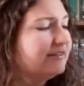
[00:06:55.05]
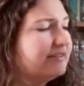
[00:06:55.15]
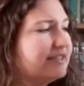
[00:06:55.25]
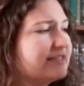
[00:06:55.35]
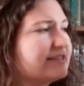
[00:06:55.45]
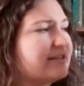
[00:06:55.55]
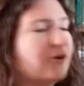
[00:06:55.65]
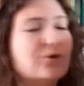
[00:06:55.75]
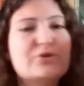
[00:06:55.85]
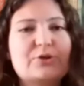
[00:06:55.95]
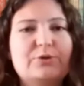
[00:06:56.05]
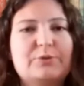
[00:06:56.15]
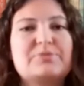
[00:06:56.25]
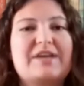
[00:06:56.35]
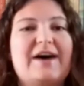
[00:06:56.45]
this also
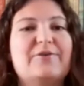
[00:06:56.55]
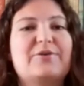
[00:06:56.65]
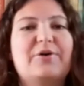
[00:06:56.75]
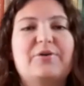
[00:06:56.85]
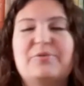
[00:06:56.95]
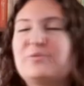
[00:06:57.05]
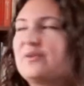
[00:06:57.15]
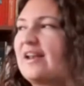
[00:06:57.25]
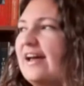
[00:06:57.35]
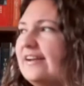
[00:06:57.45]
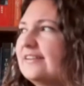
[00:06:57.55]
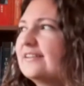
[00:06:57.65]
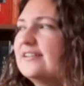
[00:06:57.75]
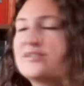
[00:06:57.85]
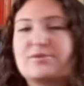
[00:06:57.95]
comes out of
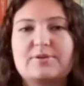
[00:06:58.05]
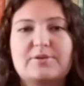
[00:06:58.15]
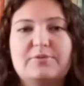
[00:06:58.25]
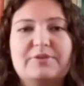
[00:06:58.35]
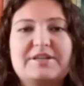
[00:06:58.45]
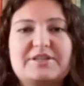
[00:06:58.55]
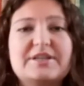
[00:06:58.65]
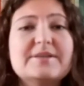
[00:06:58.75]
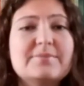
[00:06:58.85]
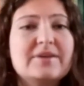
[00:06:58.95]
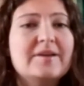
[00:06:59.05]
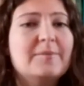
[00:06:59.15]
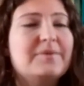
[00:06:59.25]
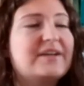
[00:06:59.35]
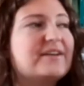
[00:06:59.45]
like historical fiction
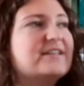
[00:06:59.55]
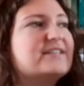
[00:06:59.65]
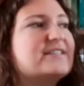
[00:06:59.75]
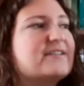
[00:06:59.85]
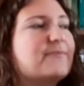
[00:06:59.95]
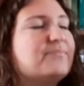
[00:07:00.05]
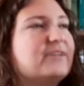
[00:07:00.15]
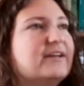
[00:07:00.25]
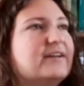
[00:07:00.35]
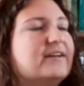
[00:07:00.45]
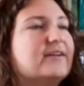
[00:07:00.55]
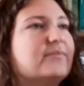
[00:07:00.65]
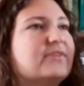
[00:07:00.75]
because um,